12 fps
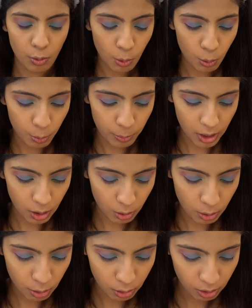Oh my
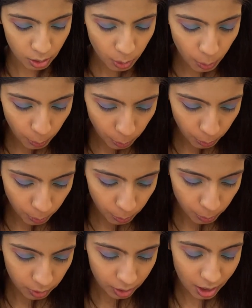god,
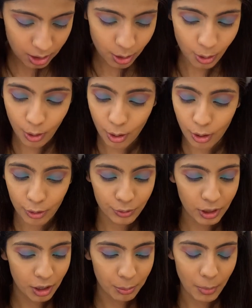it has a lot
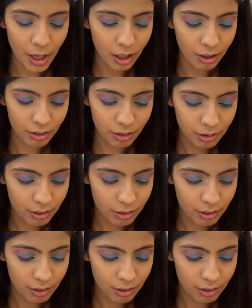of kickback.